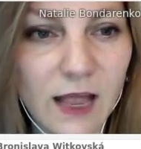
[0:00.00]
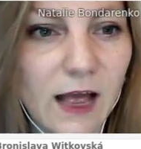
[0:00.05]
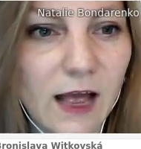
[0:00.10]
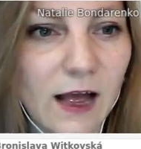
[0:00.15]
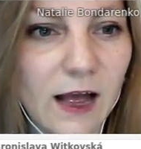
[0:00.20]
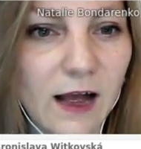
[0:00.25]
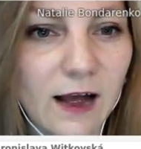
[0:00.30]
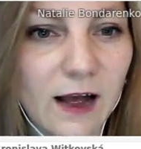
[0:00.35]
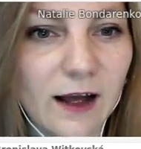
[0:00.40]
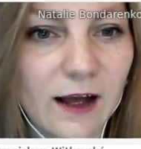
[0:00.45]

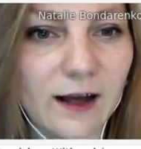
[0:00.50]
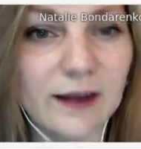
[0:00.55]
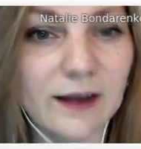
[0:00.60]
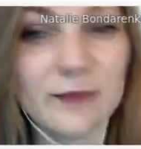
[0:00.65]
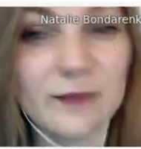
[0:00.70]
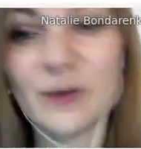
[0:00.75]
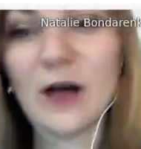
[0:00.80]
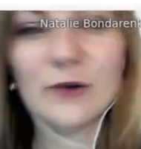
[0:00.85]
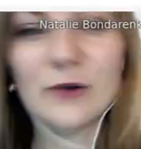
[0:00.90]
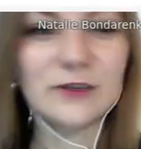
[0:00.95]

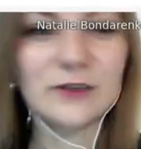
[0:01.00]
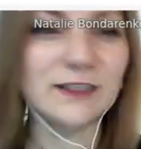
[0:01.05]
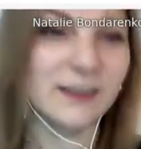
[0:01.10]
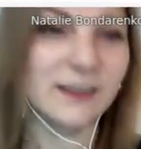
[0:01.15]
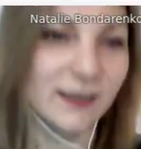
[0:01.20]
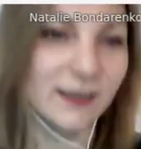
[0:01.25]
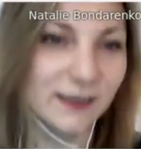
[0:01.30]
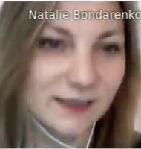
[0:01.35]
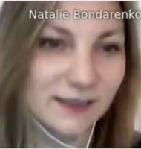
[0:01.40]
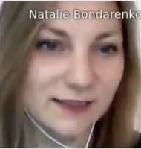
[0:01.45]
About
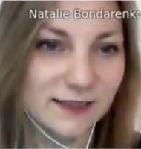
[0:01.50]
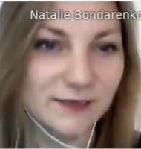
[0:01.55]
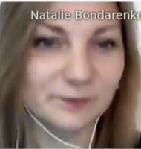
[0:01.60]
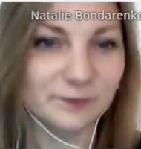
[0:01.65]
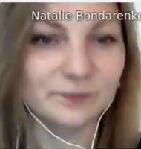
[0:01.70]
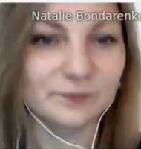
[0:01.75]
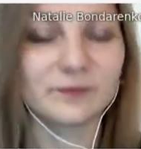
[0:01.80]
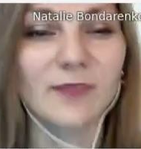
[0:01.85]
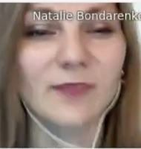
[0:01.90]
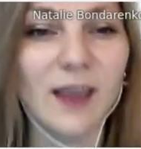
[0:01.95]
kids,
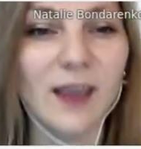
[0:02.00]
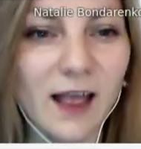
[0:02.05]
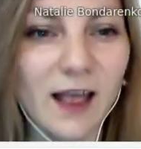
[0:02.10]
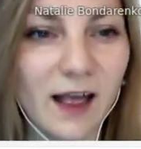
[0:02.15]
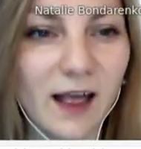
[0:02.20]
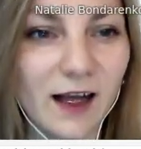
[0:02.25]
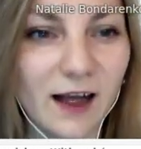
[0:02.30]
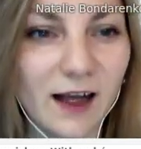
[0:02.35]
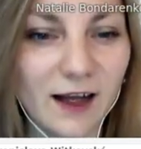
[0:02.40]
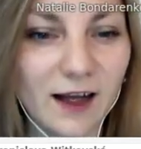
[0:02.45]

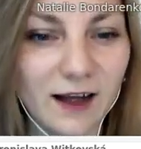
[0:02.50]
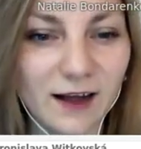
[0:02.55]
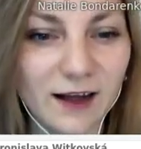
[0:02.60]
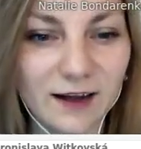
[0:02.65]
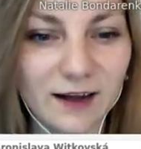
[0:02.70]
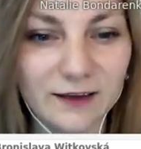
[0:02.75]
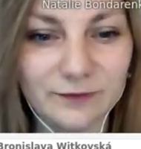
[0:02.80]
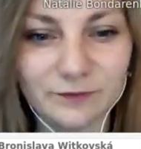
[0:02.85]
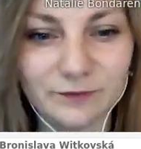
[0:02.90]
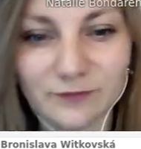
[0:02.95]

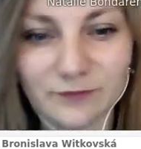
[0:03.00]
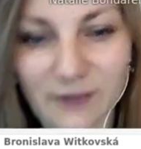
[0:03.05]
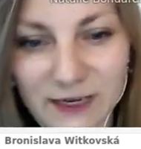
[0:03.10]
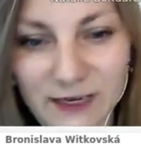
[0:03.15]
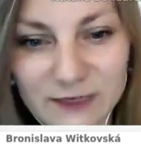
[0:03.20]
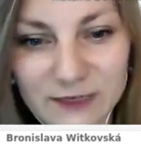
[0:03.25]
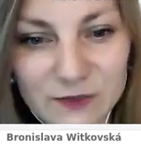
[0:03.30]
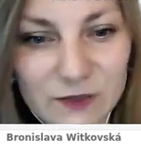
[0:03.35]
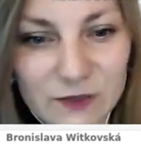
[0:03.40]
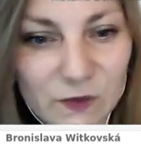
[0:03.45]

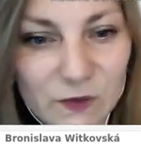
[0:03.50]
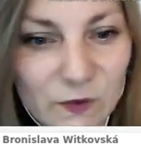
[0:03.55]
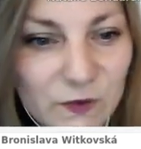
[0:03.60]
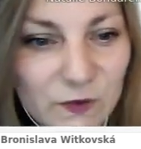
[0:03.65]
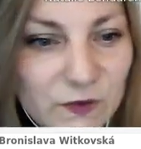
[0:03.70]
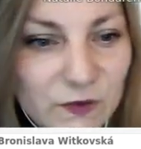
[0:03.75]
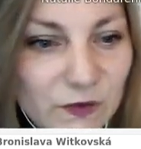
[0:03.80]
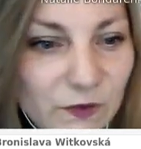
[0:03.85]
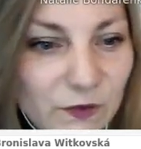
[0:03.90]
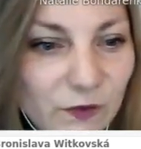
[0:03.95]
as we
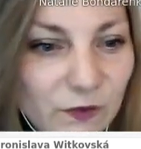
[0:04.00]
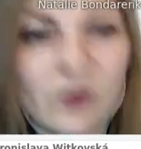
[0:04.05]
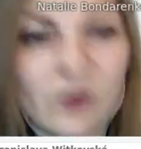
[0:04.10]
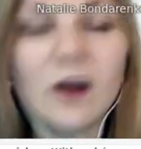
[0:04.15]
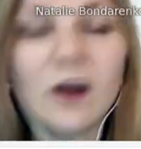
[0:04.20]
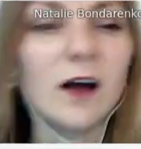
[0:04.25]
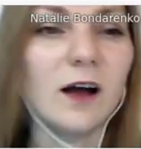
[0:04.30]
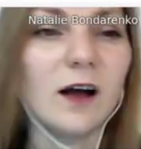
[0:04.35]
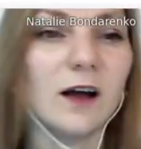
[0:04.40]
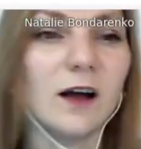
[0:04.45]
told you,